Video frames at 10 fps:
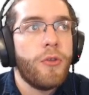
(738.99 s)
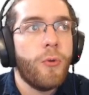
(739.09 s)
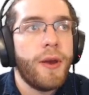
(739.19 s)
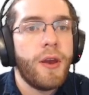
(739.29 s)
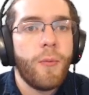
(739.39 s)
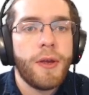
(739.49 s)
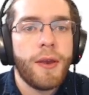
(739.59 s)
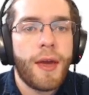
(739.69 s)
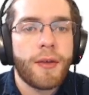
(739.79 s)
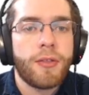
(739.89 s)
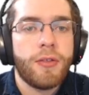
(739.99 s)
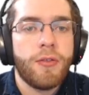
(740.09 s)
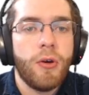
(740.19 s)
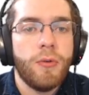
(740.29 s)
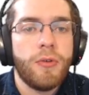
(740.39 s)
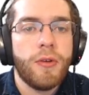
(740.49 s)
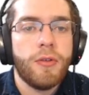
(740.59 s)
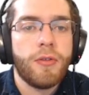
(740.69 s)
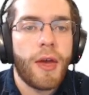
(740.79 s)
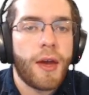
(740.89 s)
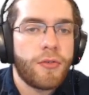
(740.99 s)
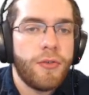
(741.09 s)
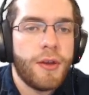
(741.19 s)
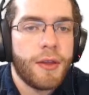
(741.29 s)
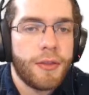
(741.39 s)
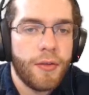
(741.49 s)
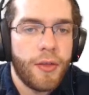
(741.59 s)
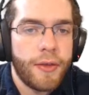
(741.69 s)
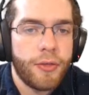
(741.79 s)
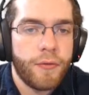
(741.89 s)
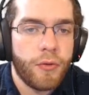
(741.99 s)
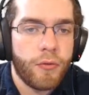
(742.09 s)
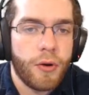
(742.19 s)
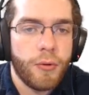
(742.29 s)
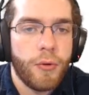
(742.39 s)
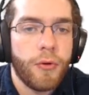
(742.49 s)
The way that we can access those is to actually get the length of the row